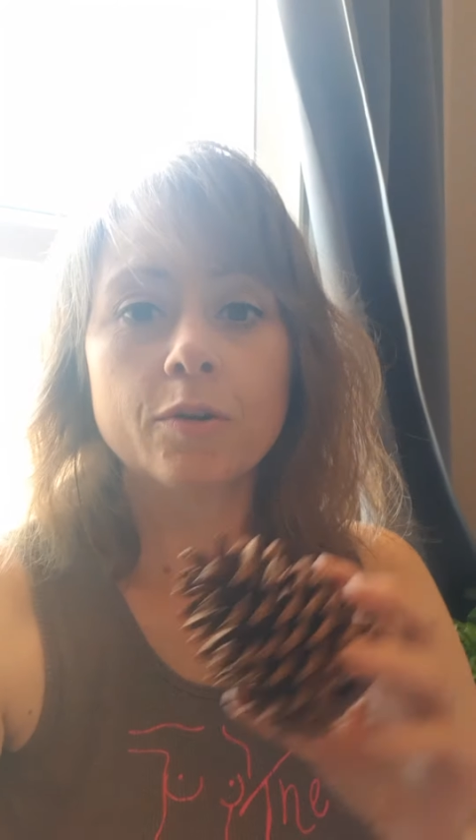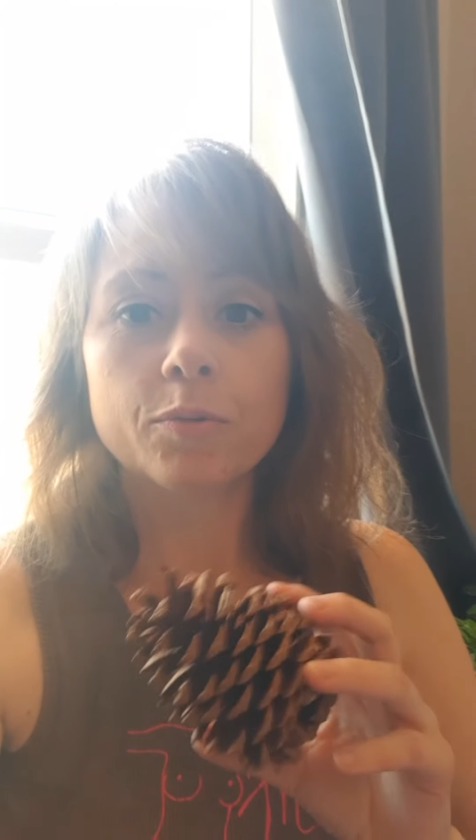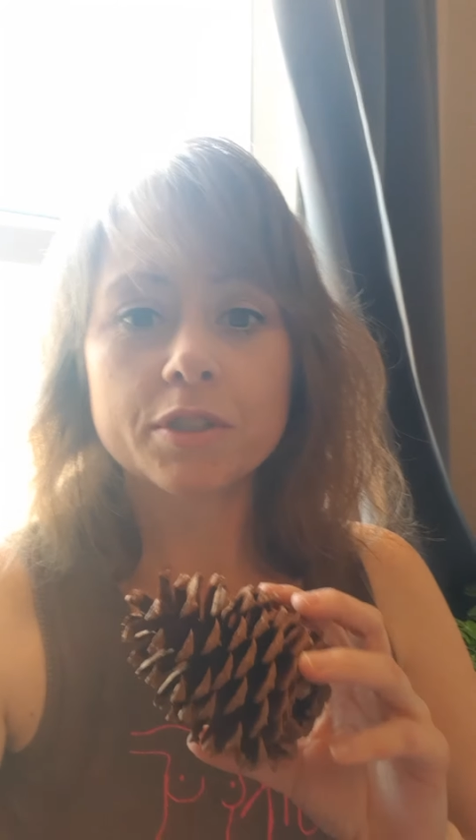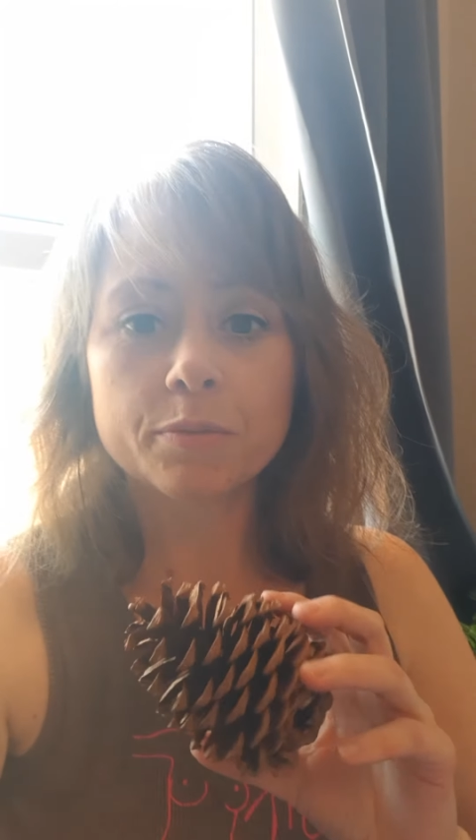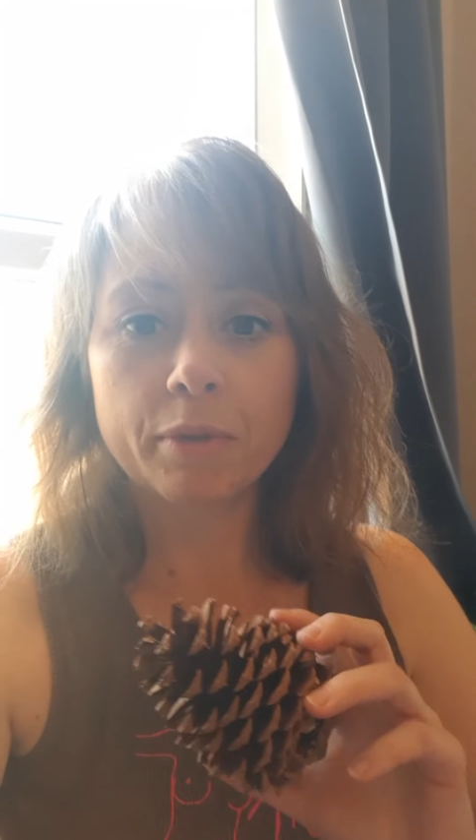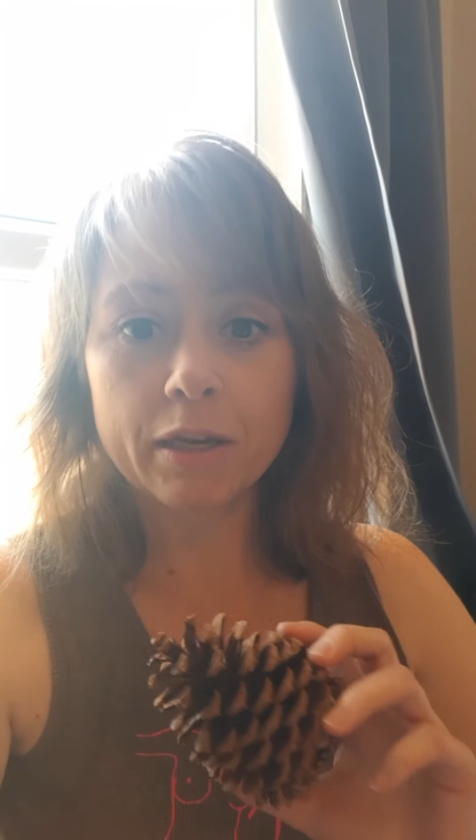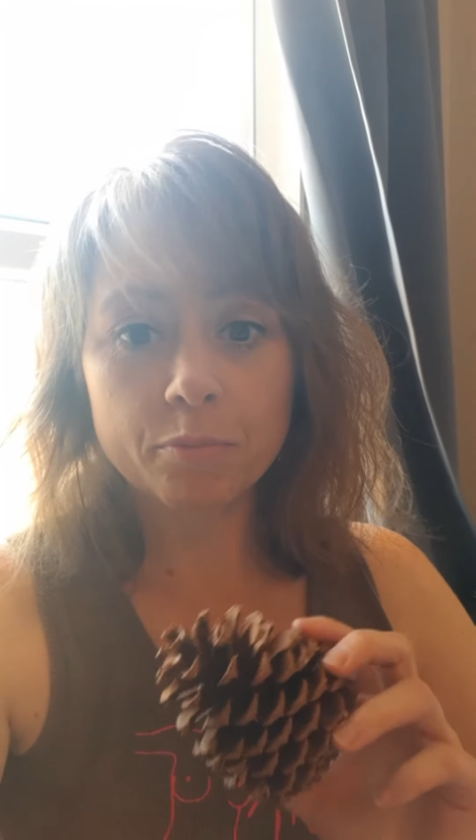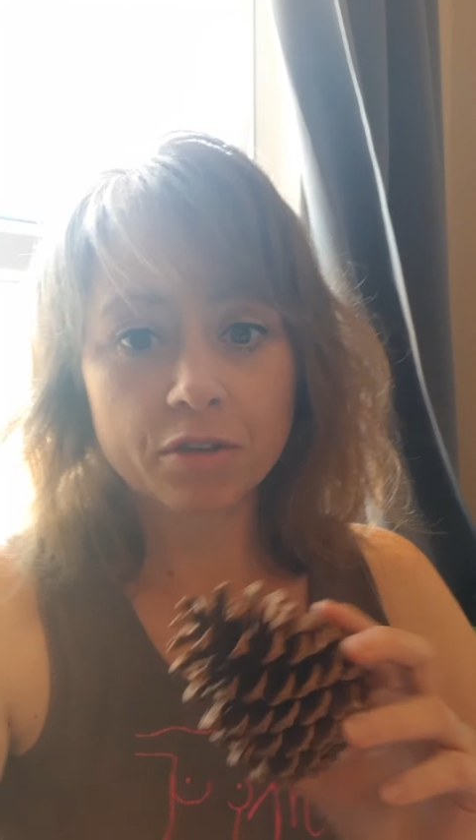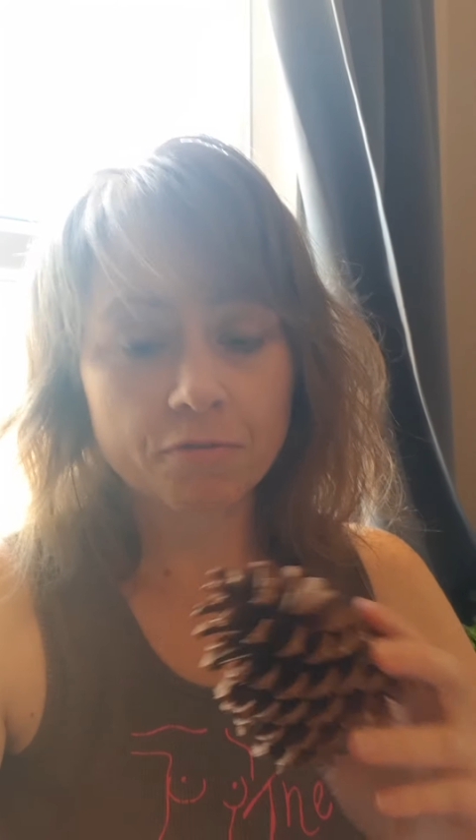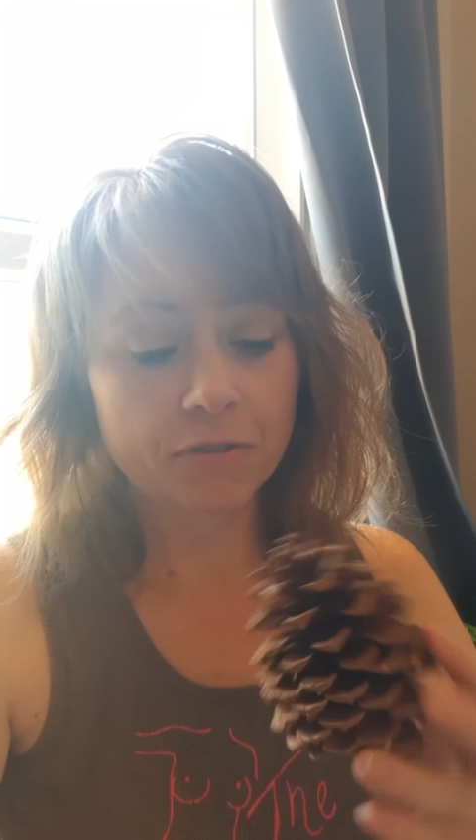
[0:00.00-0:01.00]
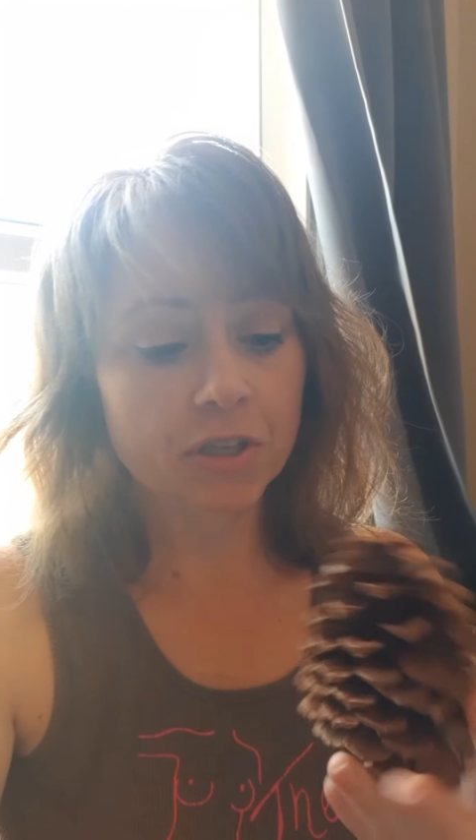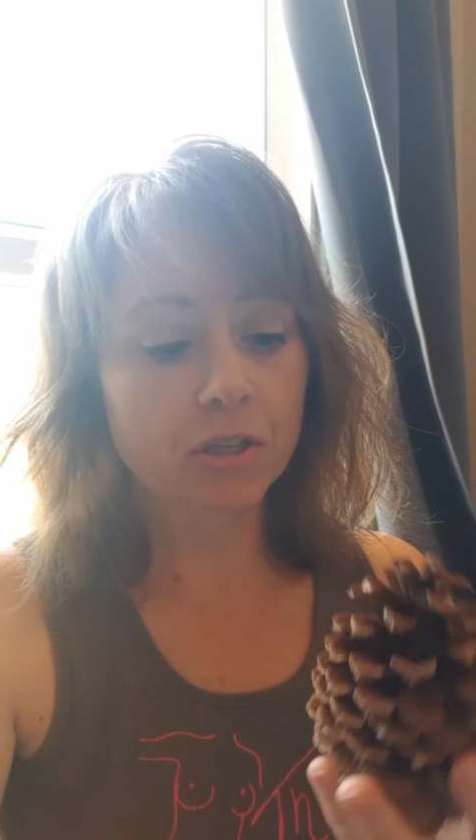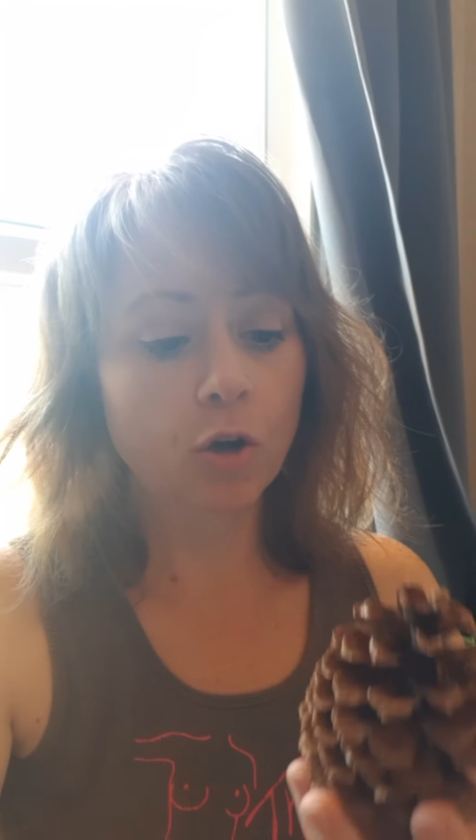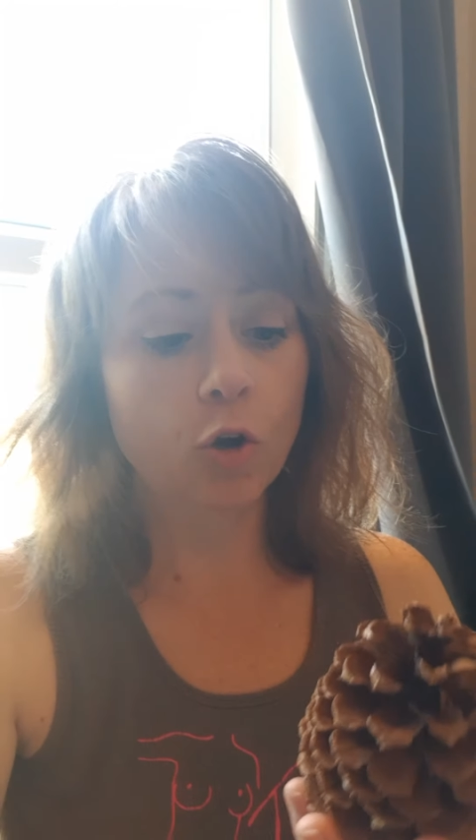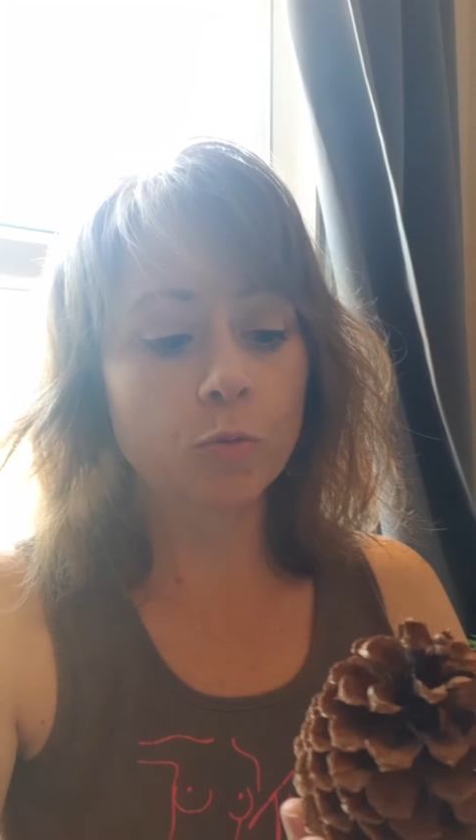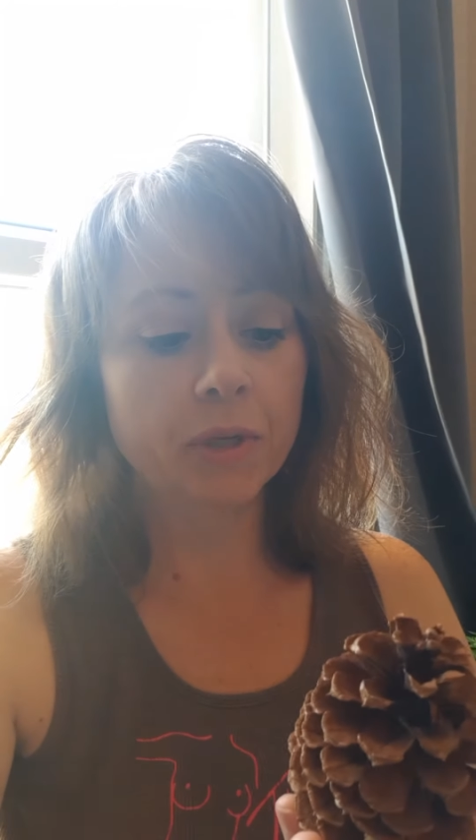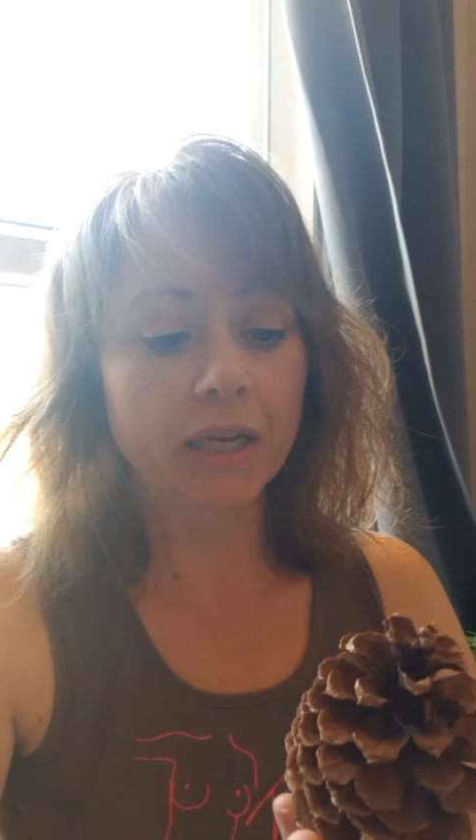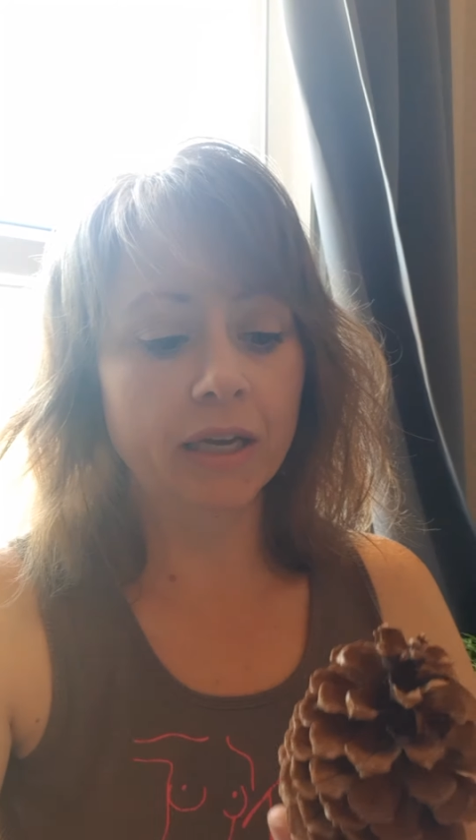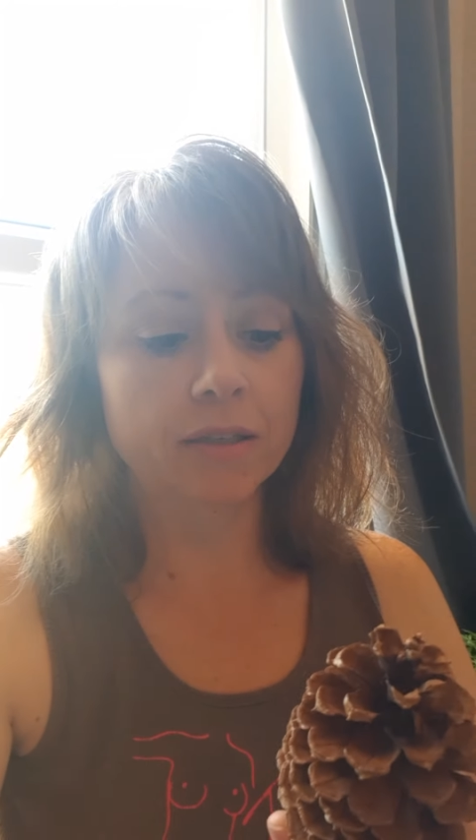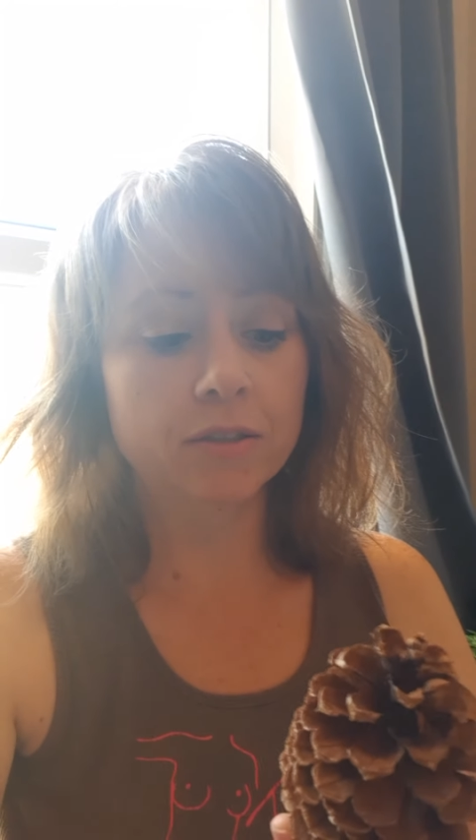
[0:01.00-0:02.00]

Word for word: which made me feel home again.